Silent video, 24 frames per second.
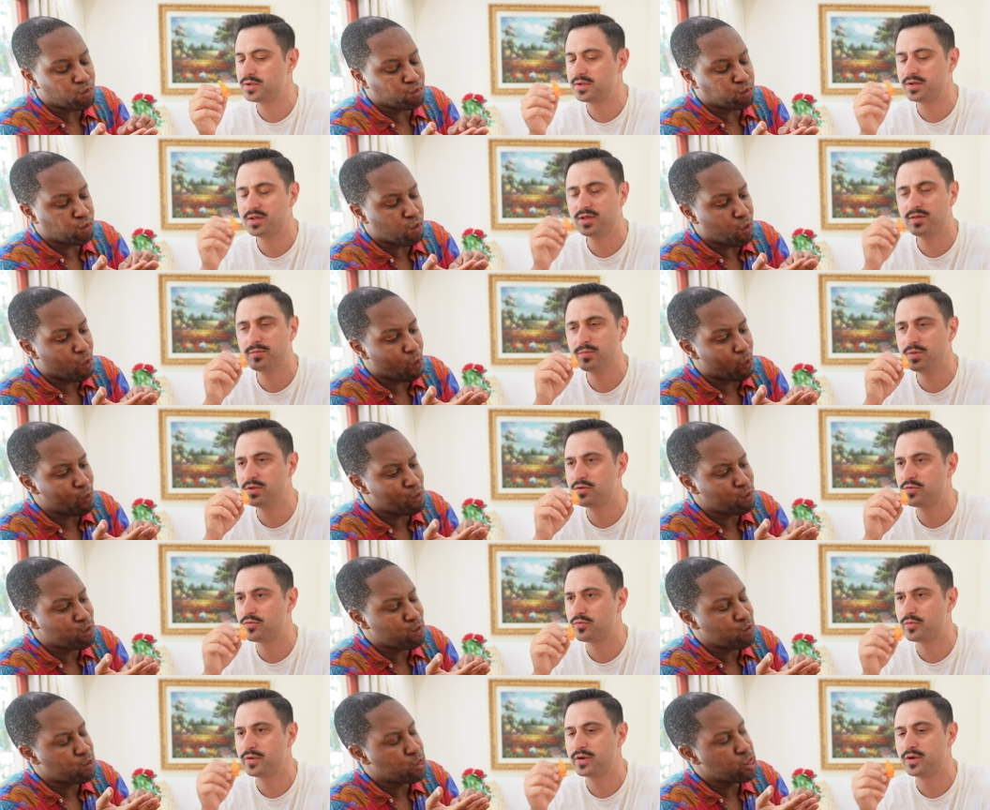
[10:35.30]
Speaker 1: didn't give me
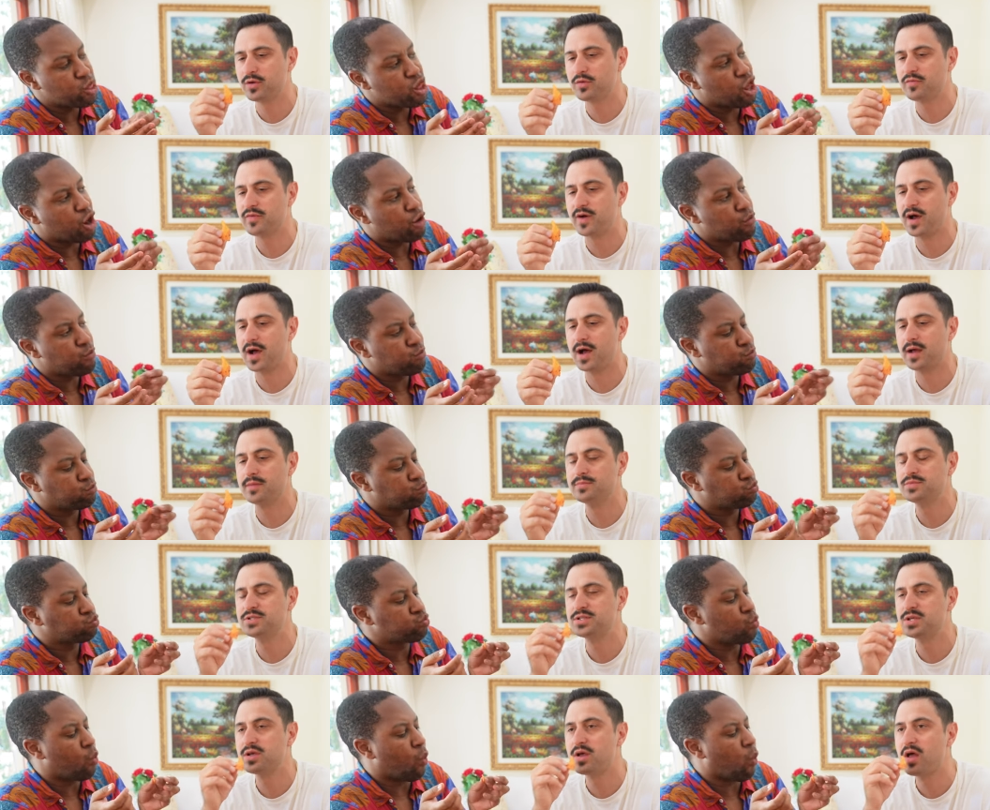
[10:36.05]
Dorito
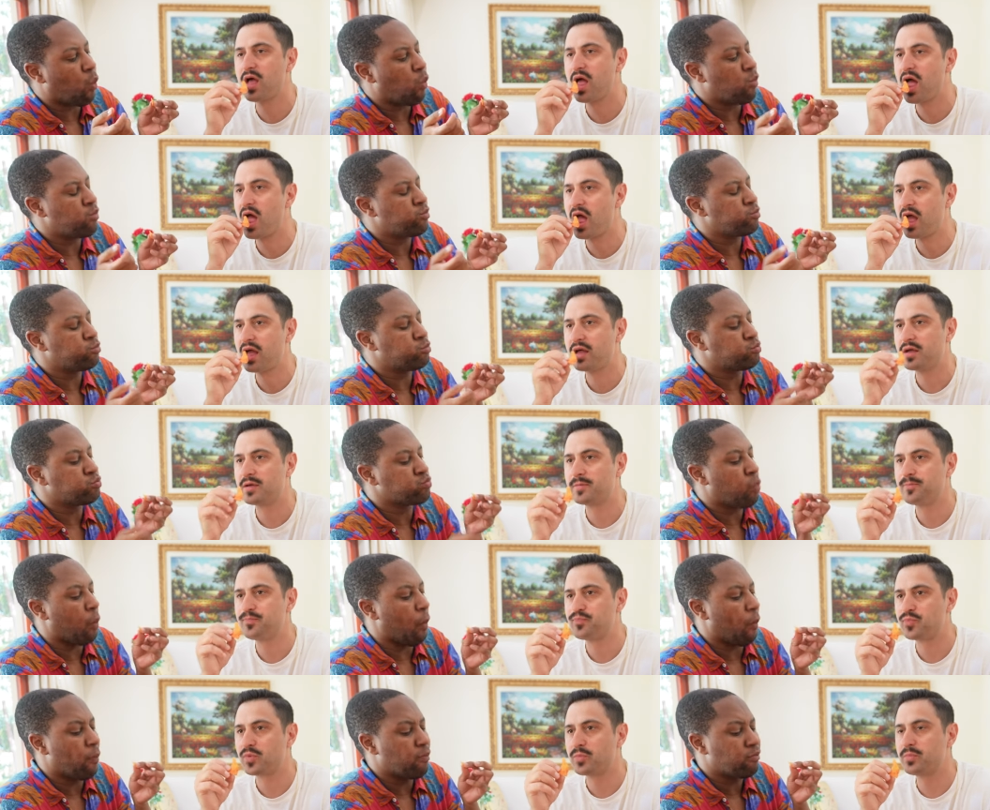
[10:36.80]
vibes
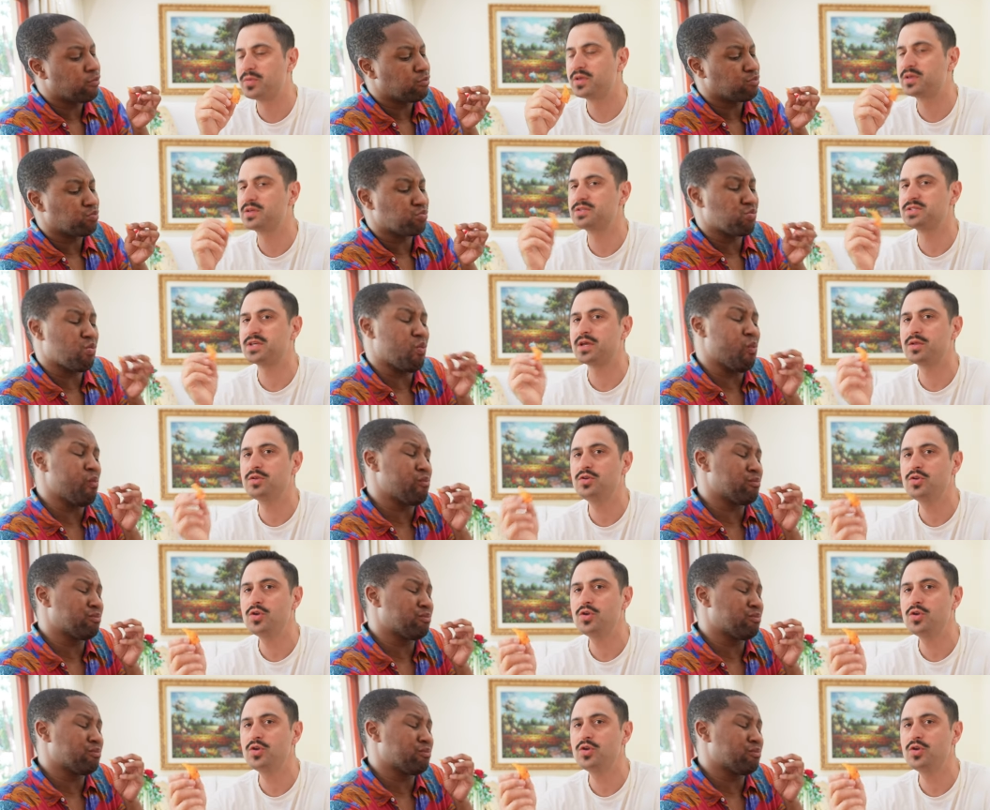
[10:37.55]
because I hmm.